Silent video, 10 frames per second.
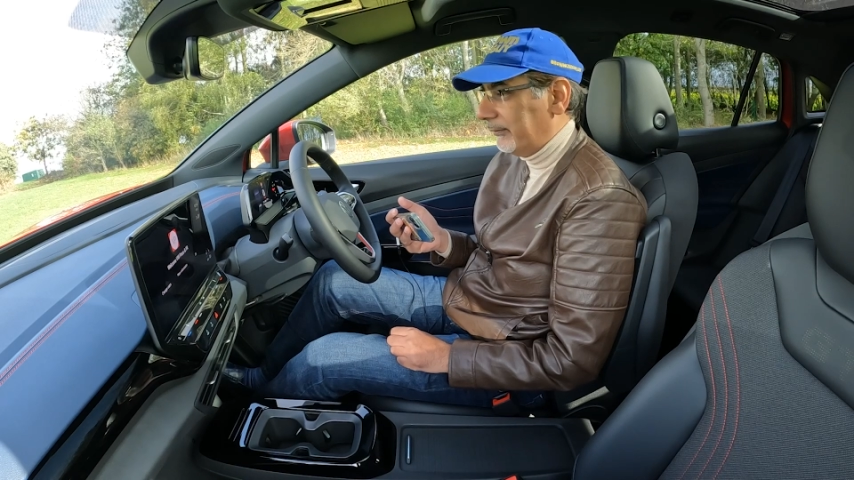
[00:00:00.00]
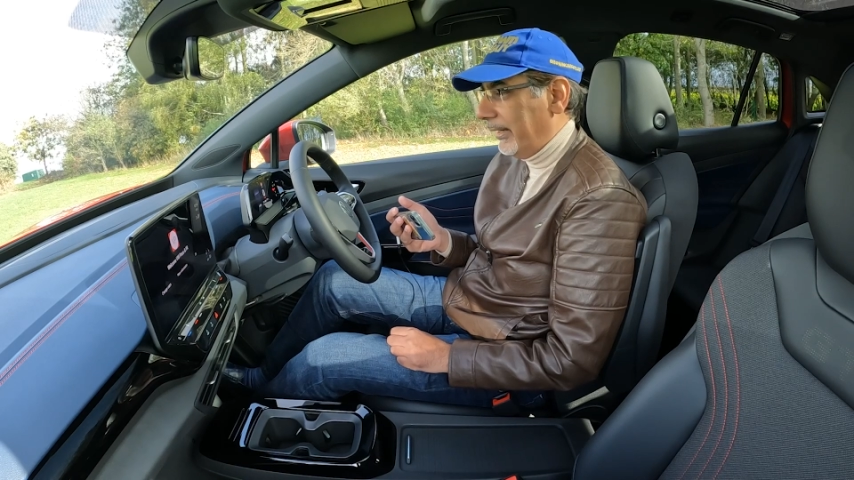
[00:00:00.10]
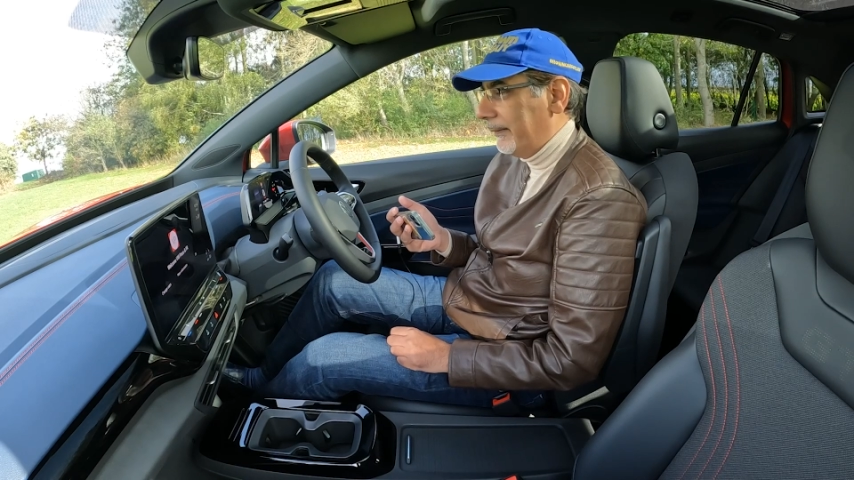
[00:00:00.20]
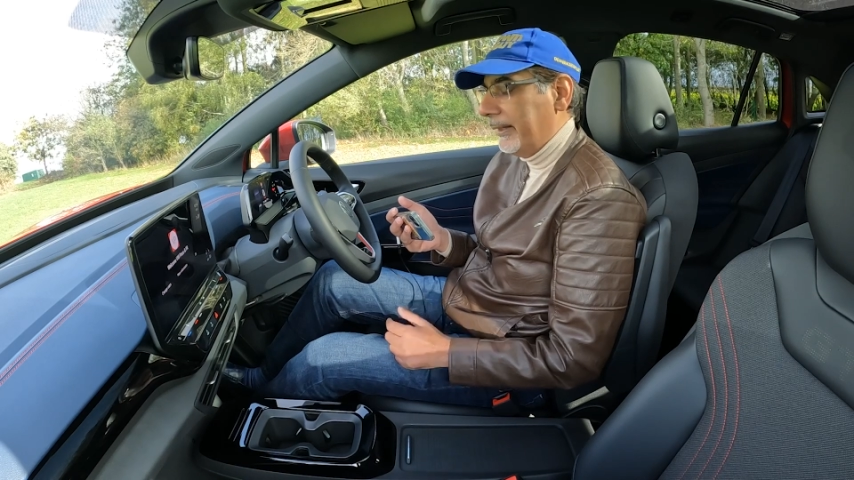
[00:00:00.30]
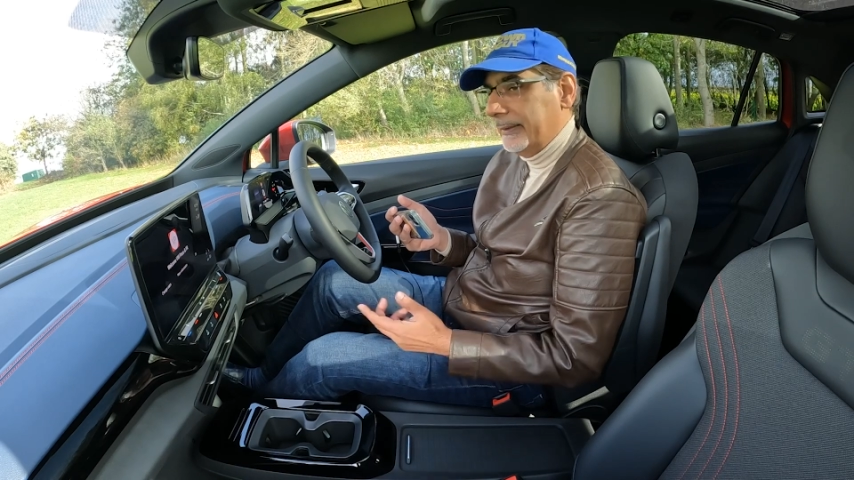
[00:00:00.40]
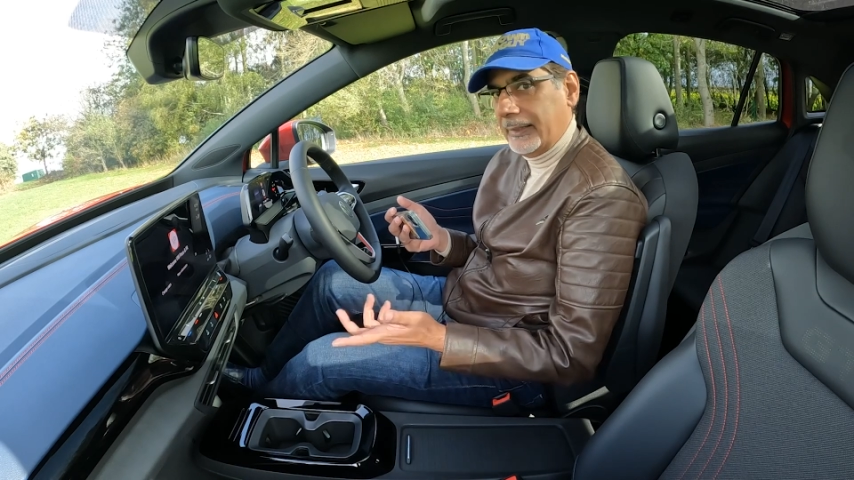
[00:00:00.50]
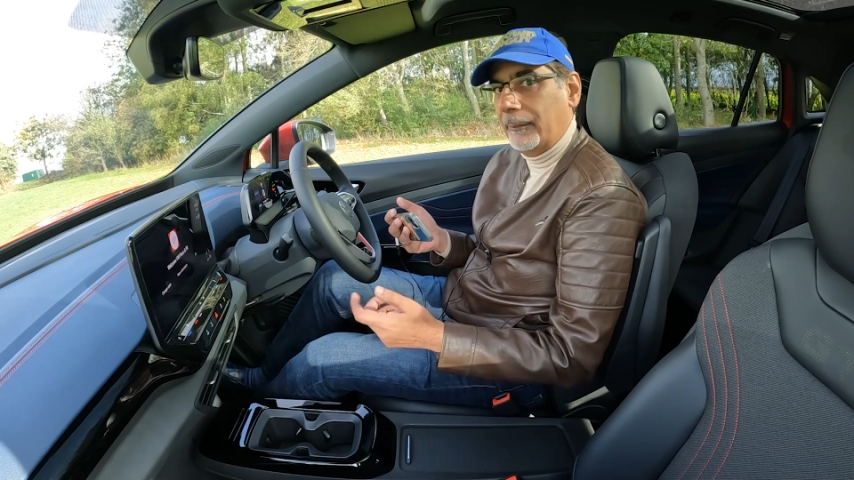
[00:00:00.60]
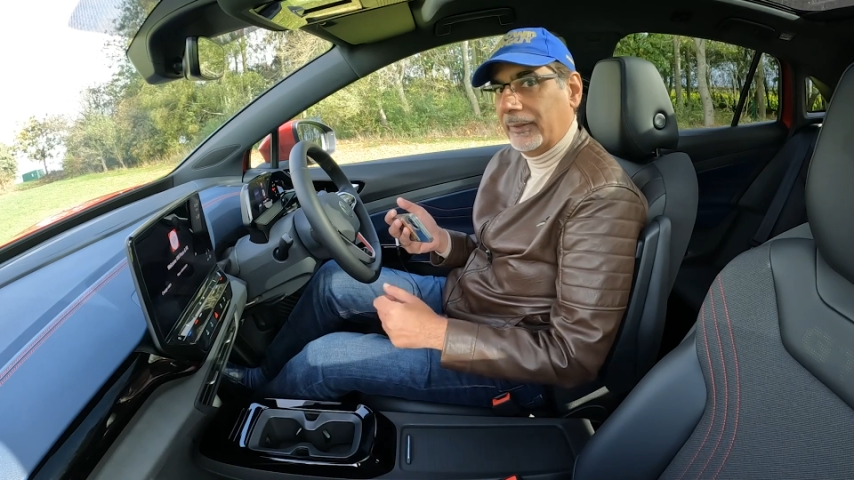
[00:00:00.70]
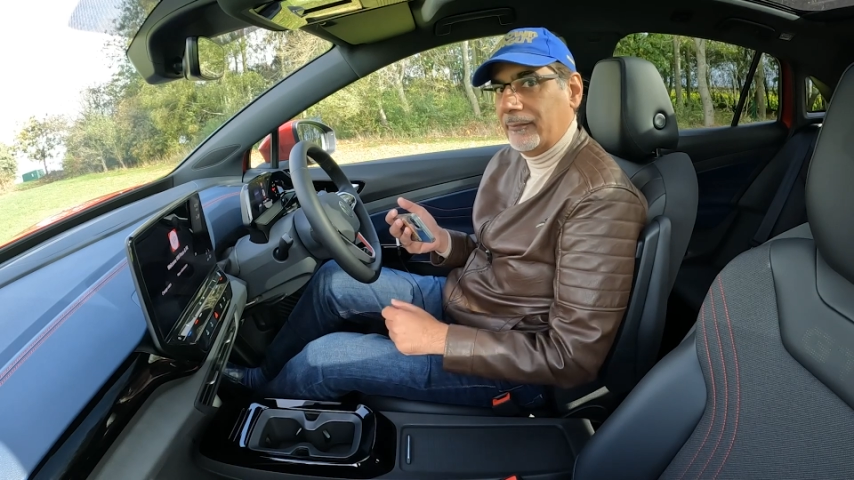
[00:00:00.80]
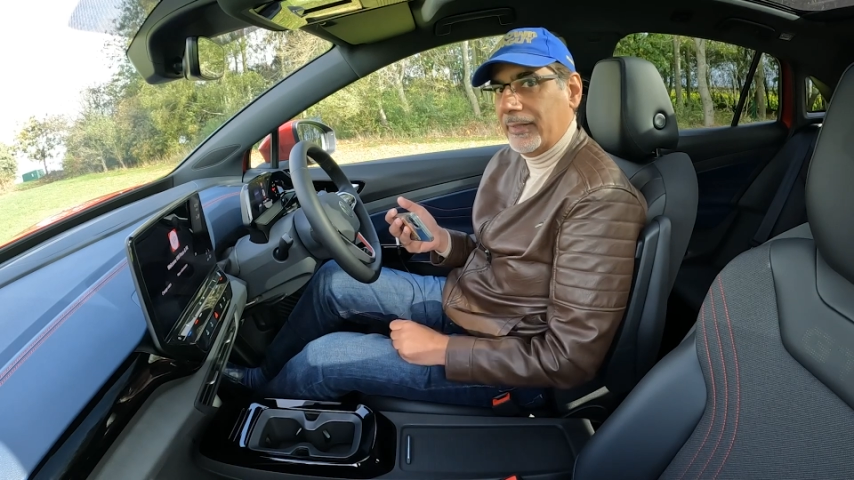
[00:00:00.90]
Right,
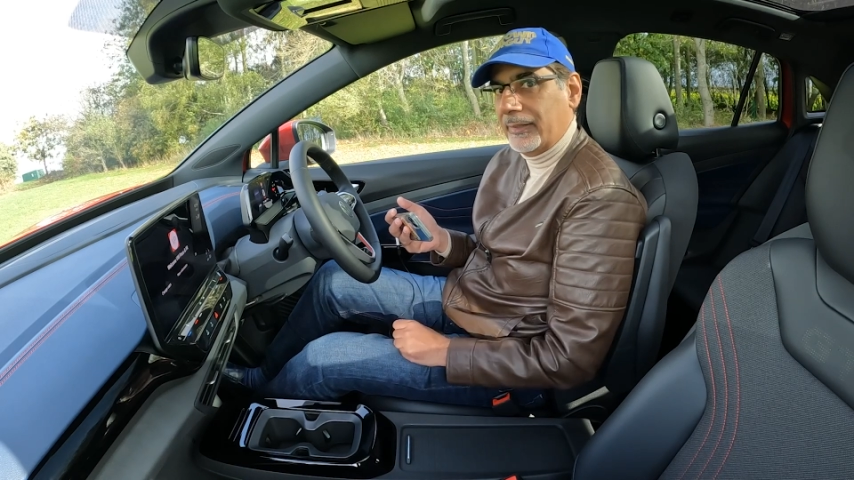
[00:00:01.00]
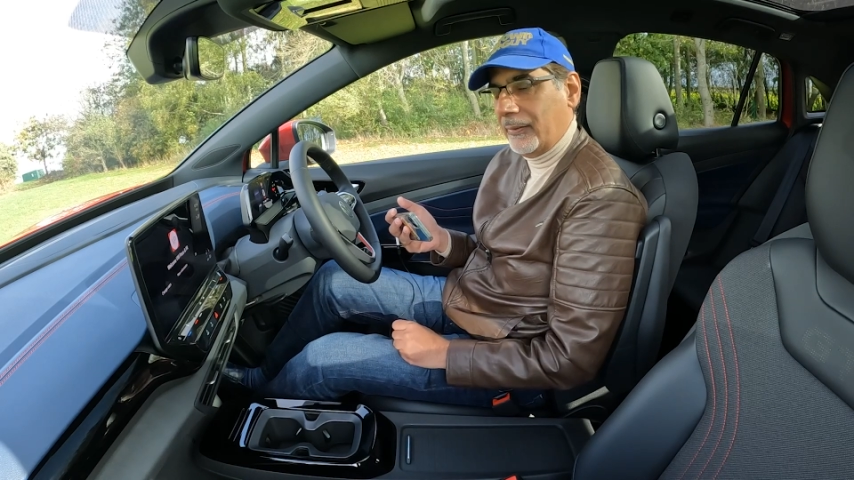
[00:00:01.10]
time to give it a